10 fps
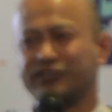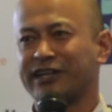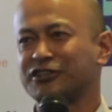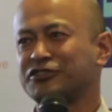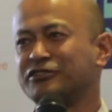
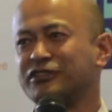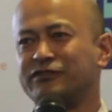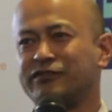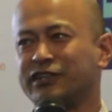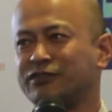cash on
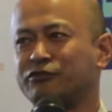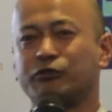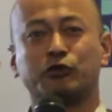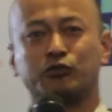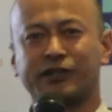delivery
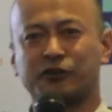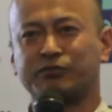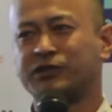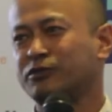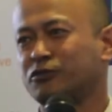everywhere without
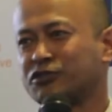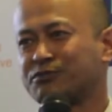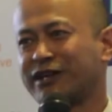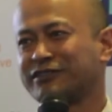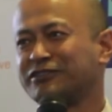people was
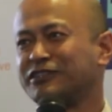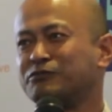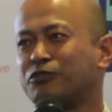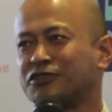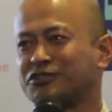practically
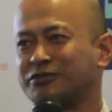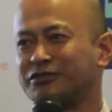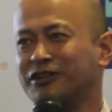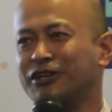impossible.